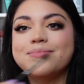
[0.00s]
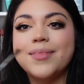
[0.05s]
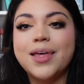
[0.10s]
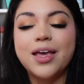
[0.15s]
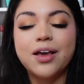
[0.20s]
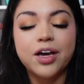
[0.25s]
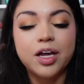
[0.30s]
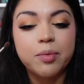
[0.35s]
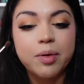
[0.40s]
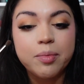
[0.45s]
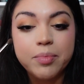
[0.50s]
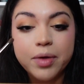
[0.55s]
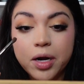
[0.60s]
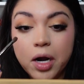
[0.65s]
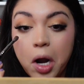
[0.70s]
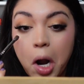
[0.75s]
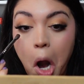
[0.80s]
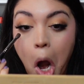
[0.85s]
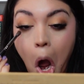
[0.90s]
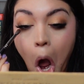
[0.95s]
It could have been
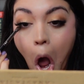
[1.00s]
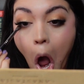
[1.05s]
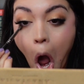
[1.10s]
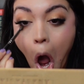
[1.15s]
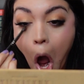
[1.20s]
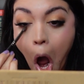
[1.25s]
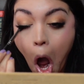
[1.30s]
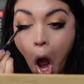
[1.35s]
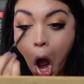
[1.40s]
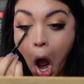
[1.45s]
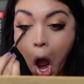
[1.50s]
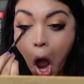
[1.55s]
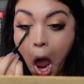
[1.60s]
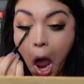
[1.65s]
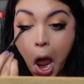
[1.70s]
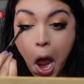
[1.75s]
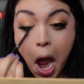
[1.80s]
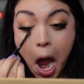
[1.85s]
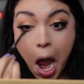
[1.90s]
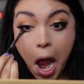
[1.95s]
better.
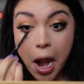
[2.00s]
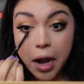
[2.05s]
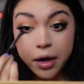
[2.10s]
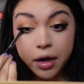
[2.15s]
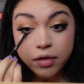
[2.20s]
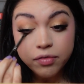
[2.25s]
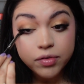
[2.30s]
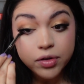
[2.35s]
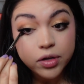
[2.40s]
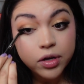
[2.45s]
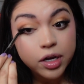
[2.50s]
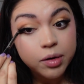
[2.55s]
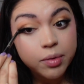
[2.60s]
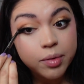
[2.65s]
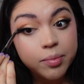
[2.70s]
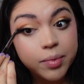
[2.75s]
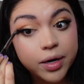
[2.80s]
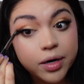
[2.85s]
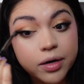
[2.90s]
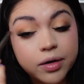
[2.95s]
It definitely could
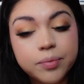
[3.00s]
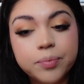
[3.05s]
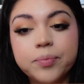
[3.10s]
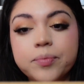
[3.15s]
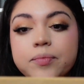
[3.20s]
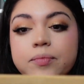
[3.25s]
have been better.